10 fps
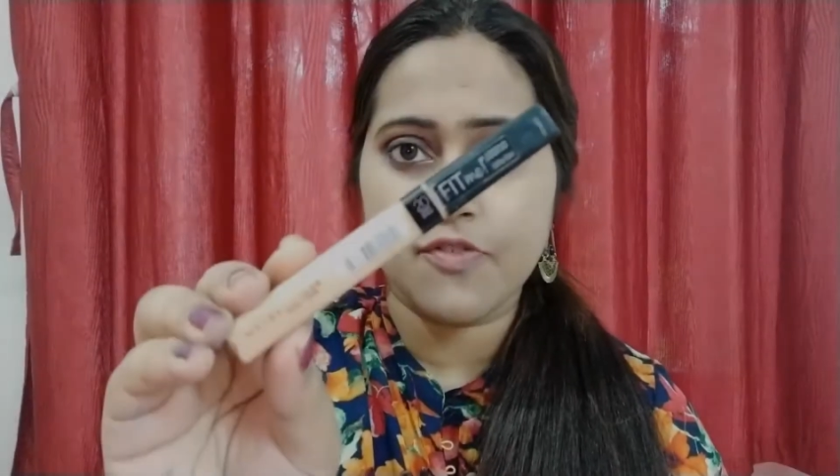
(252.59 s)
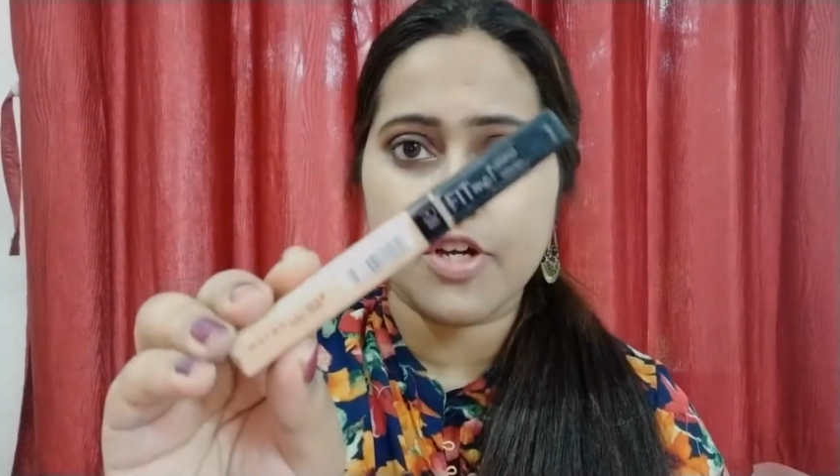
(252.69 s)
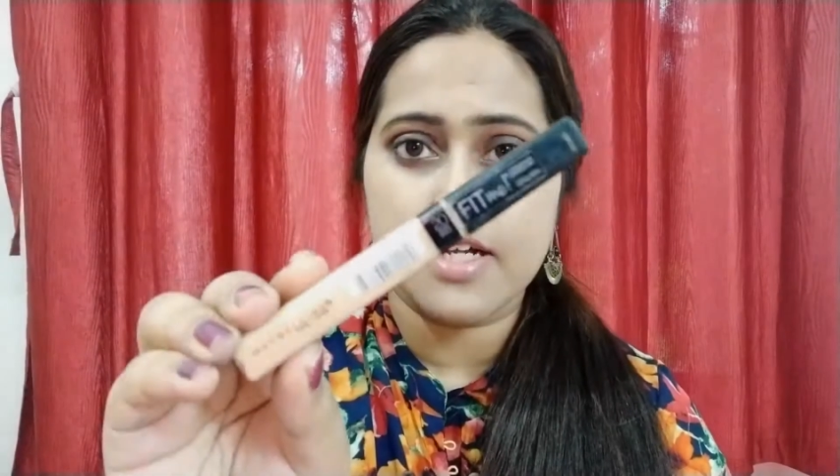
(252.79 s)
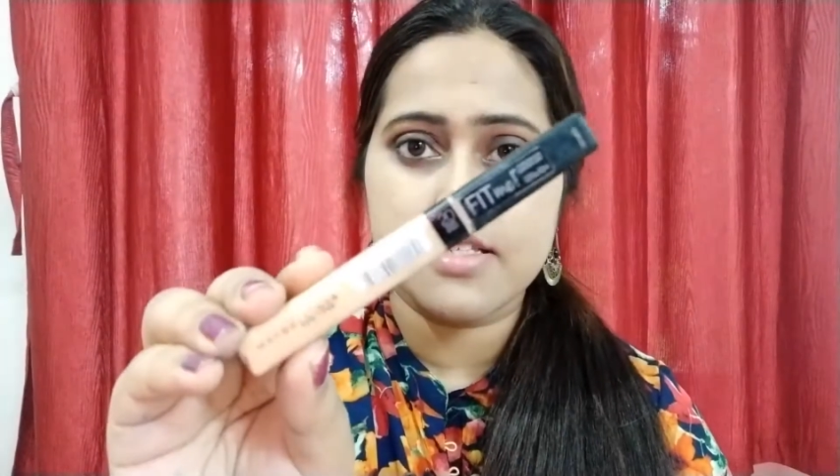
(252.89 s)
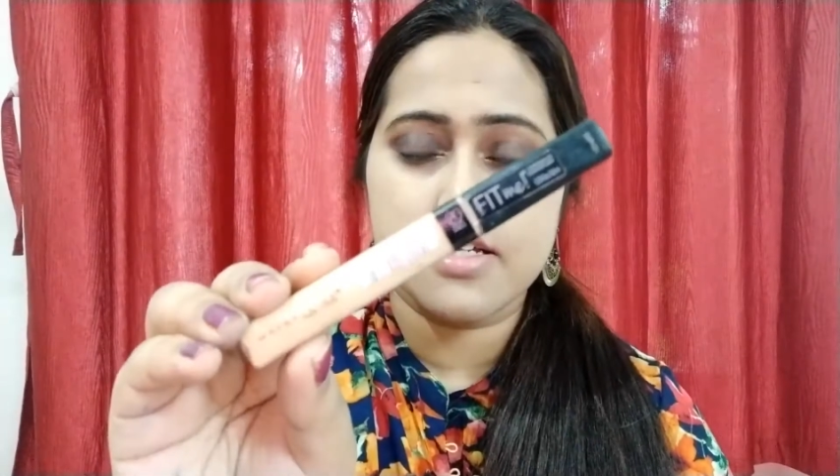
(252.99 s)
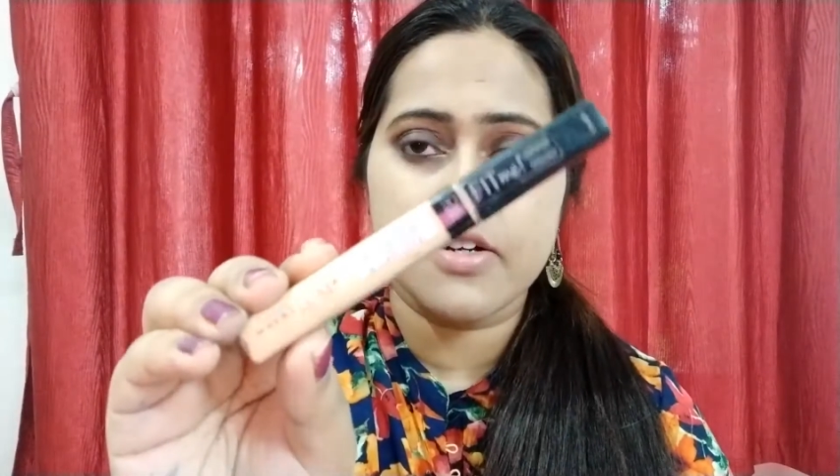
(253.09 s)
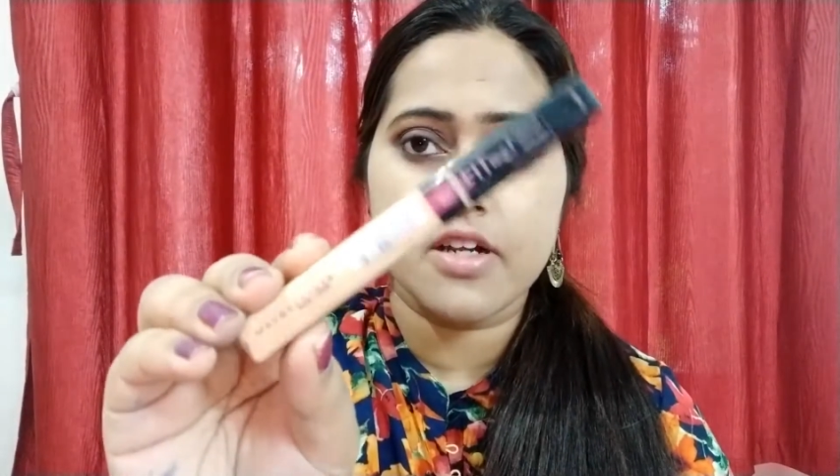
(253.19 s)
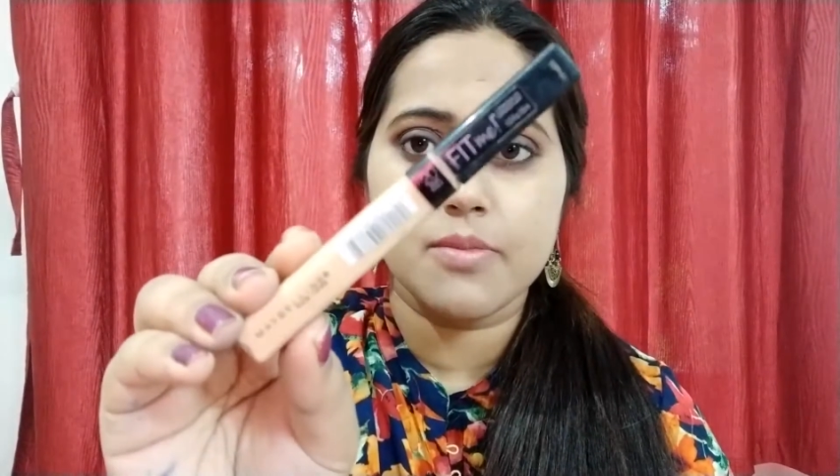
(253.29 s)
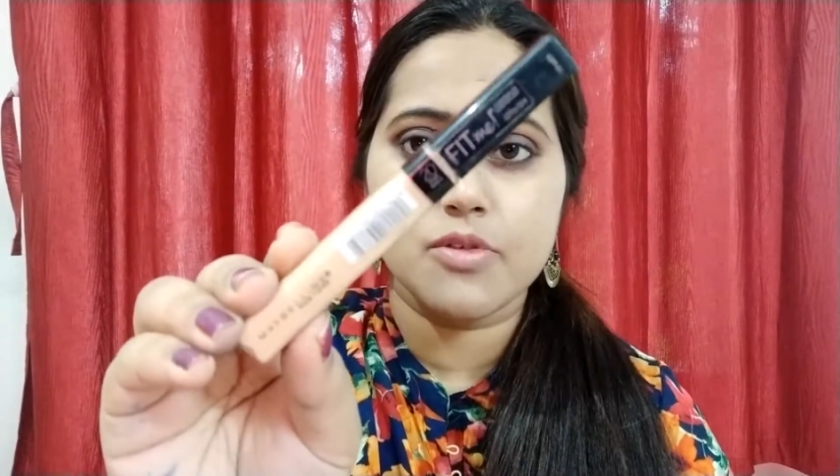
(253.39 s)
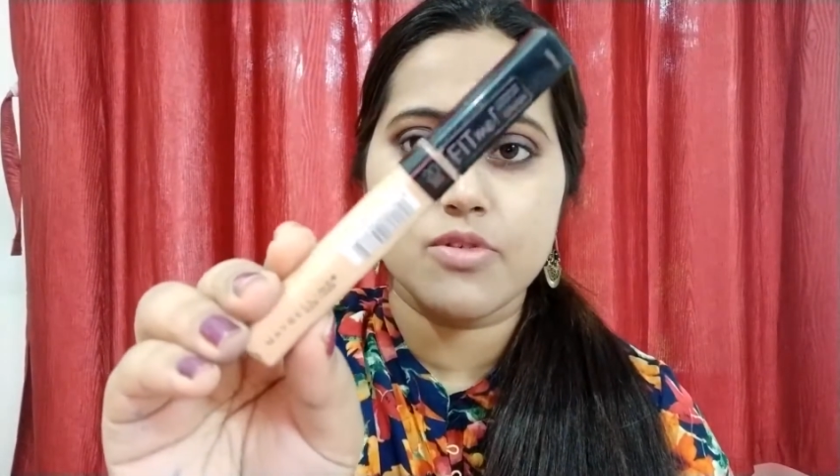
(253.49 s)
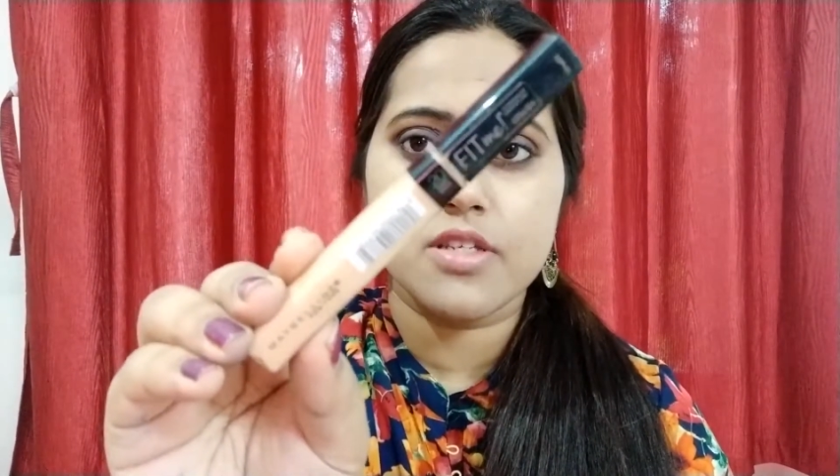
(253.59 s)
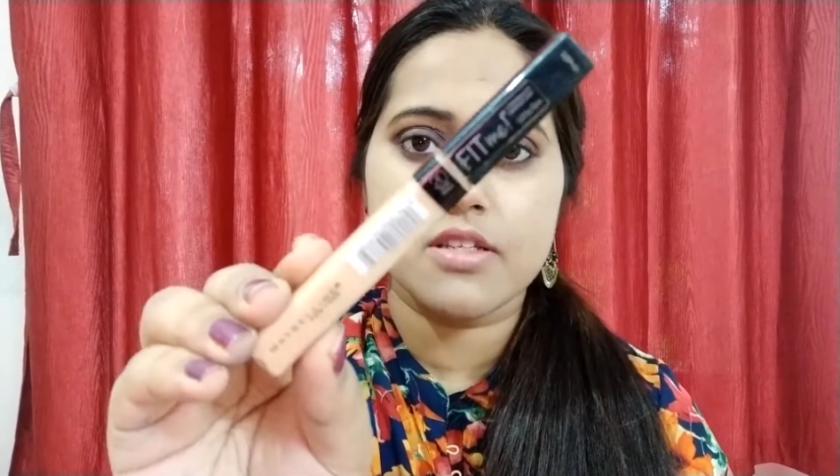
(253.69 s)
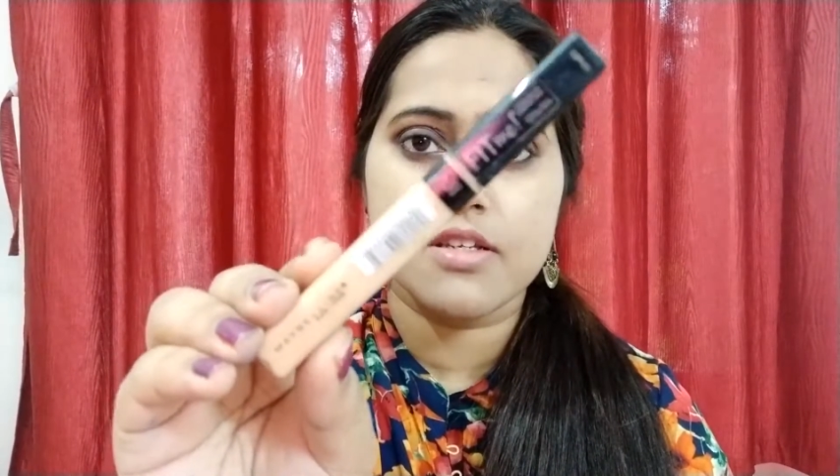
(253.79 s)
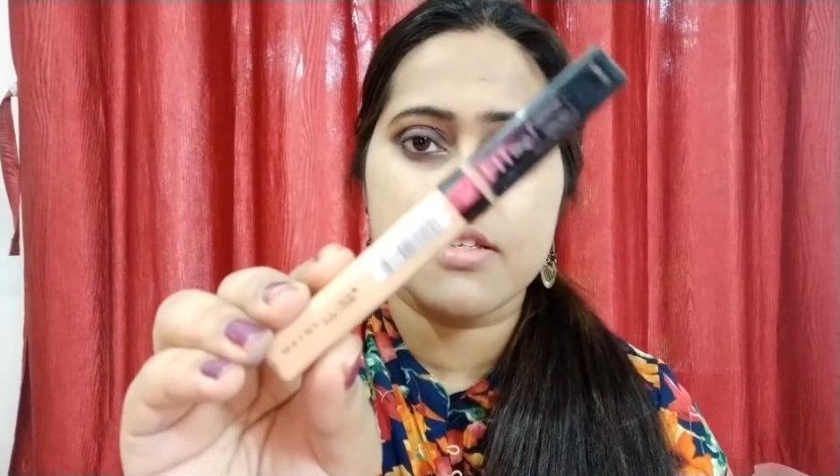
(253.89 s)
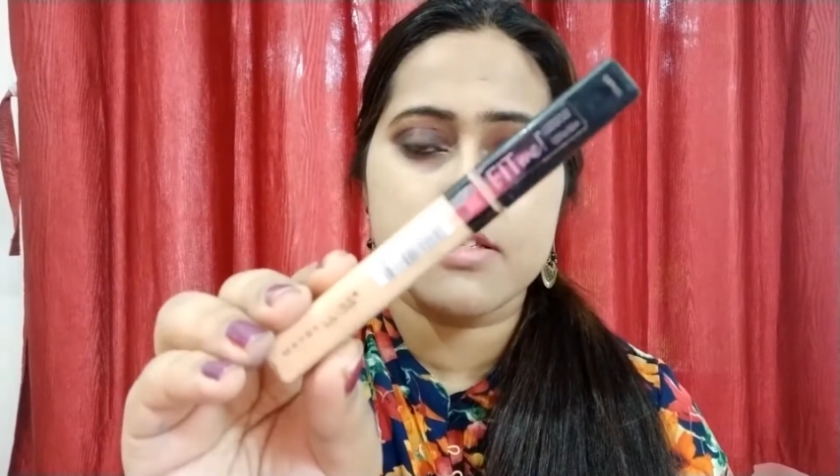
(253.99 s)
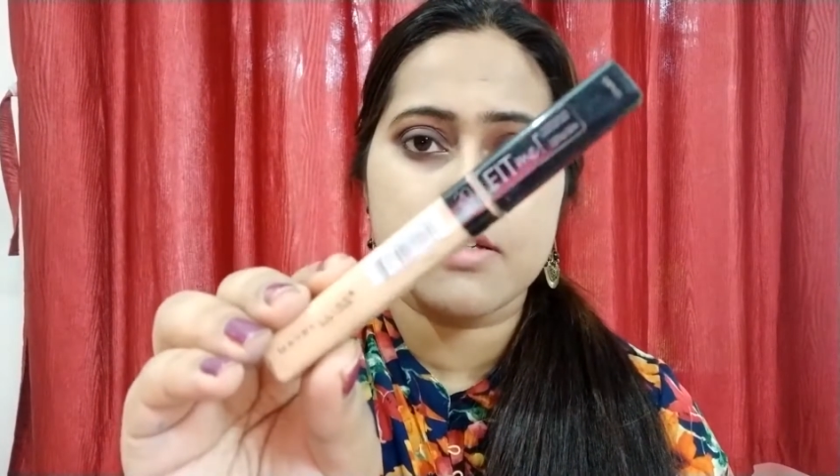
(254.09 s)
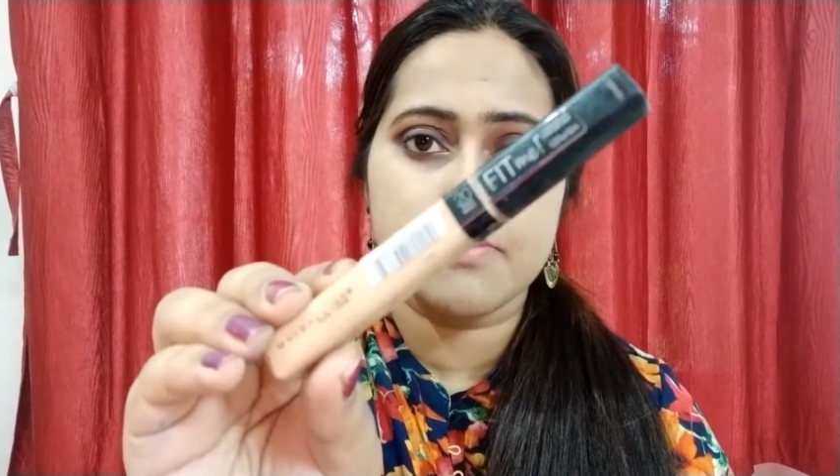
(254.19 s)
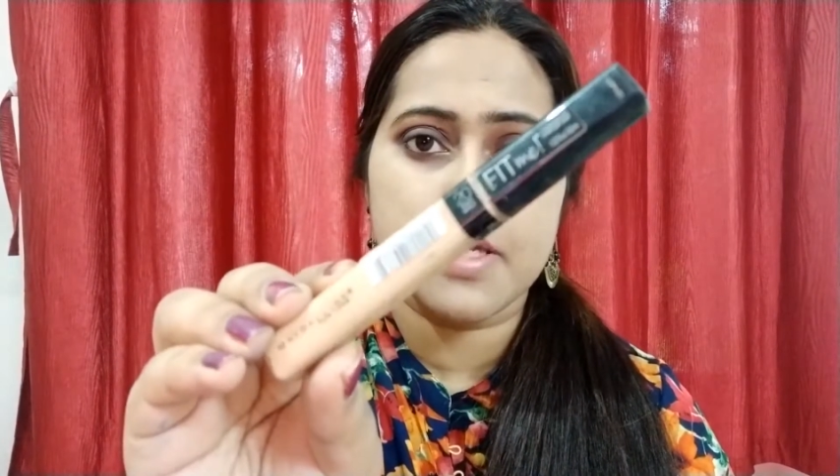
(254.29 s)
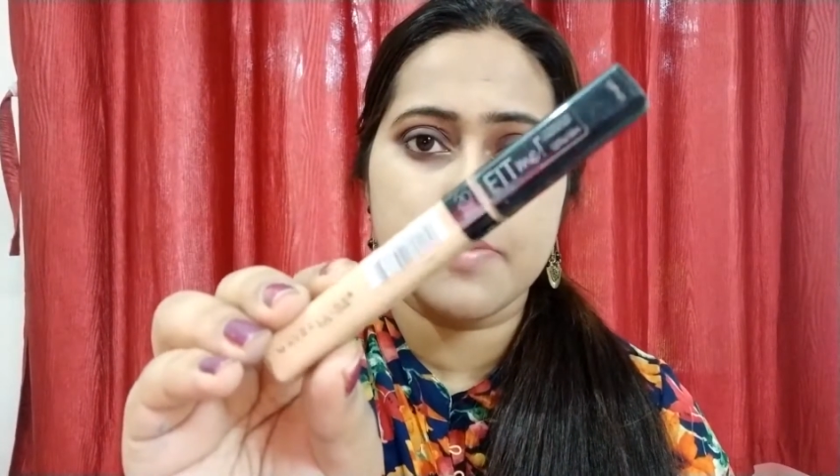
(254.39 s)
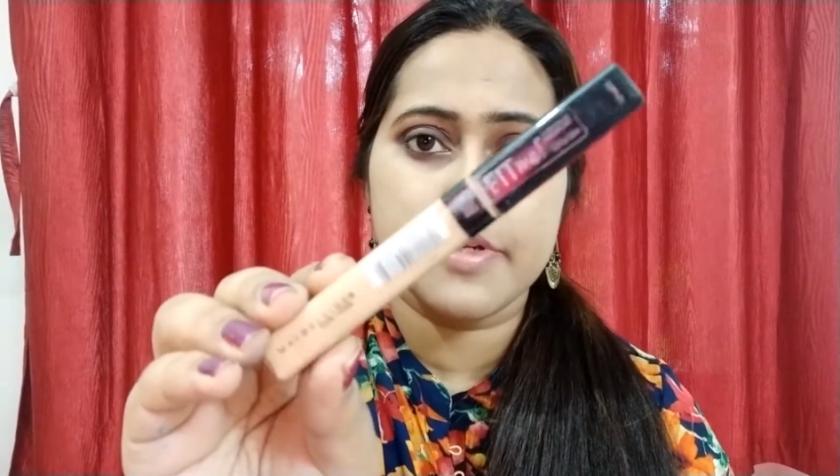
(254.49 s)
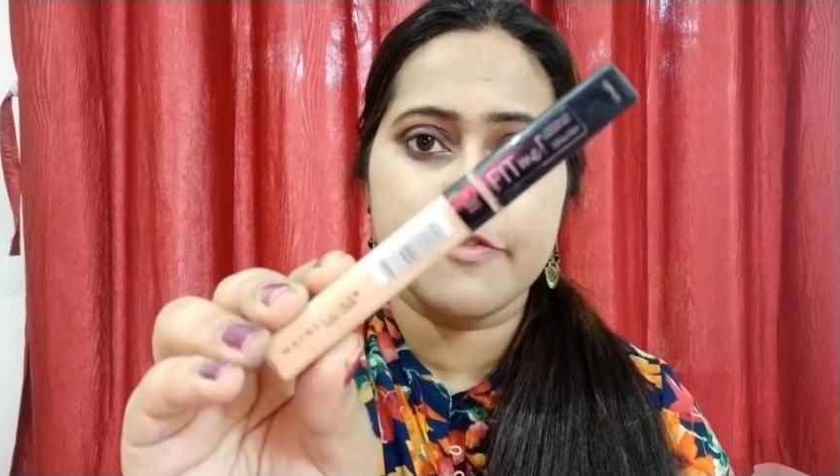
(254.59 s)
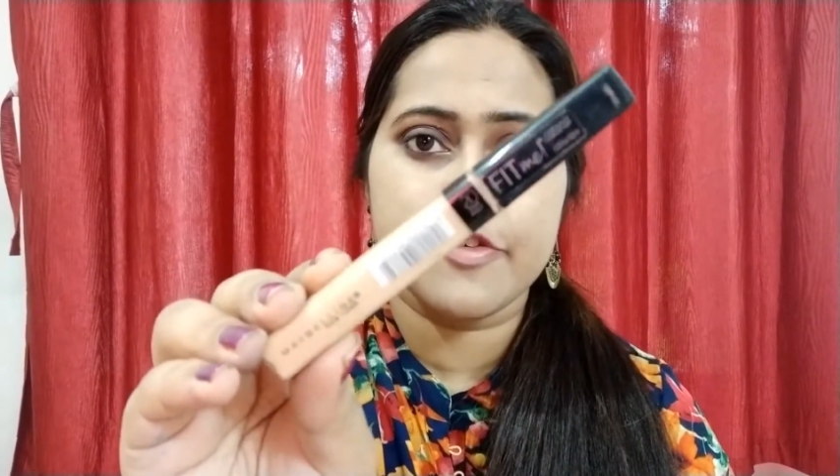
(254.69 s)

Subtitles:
for concealer, I'm using this Maybelline